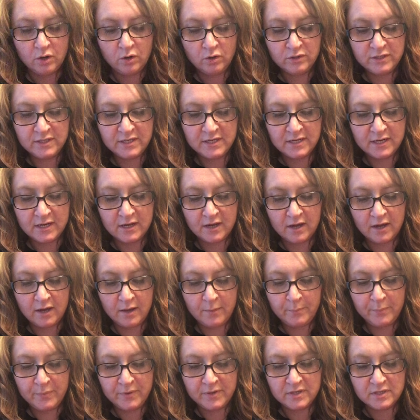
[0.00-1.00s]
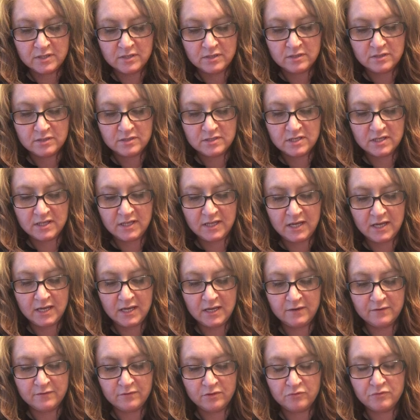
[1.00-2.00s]
Hold it up to the
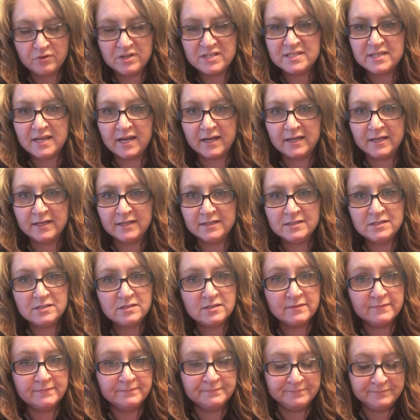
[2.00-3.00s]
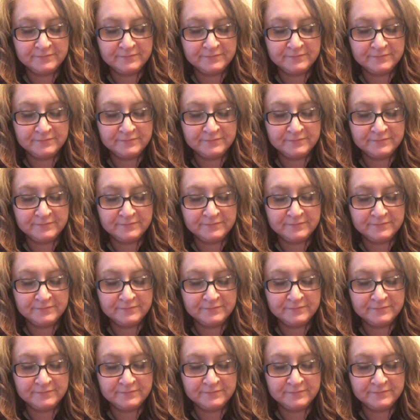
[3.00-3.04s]
heat 3 seconds.